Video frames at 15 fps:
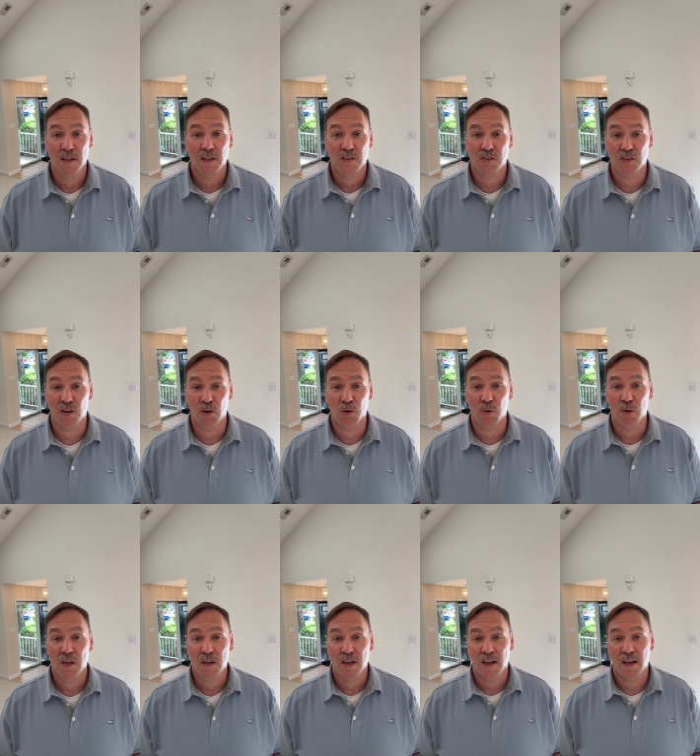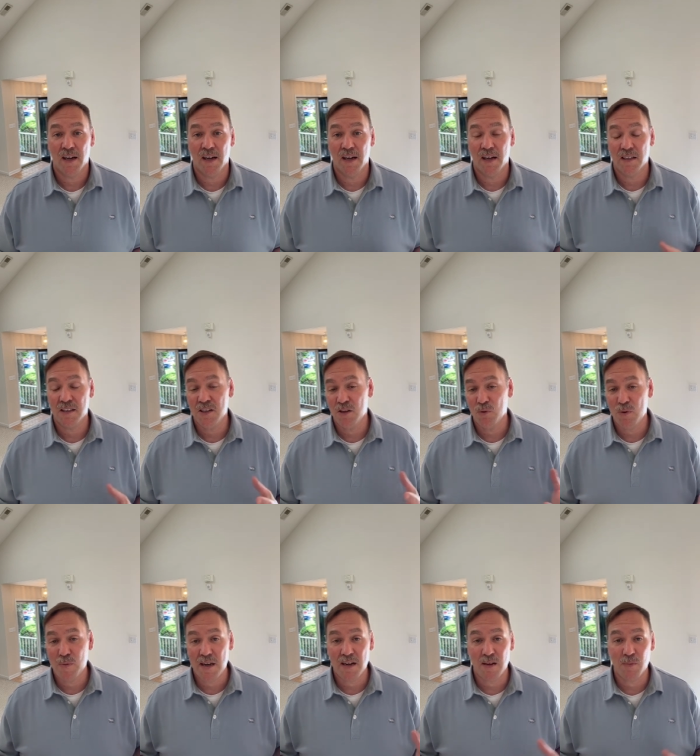So, we
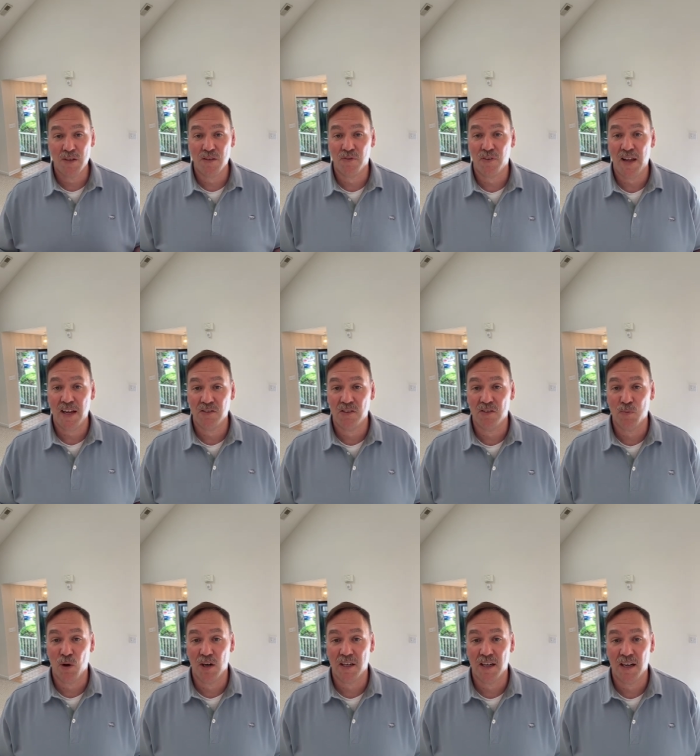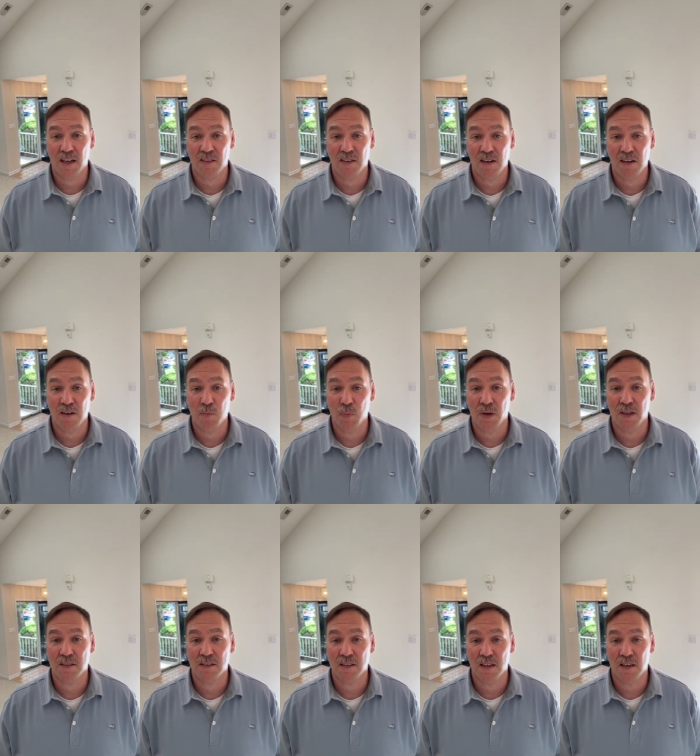may not be the flashiest market out there,
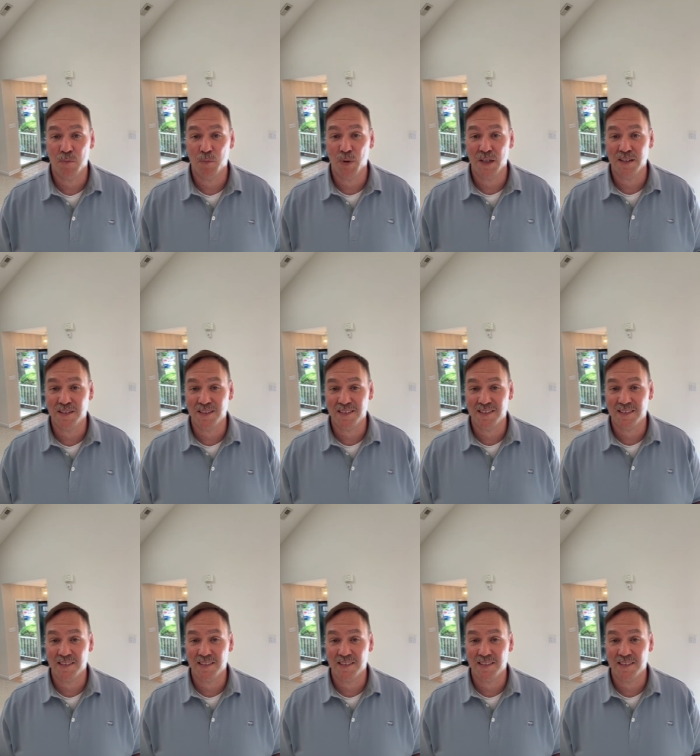but it's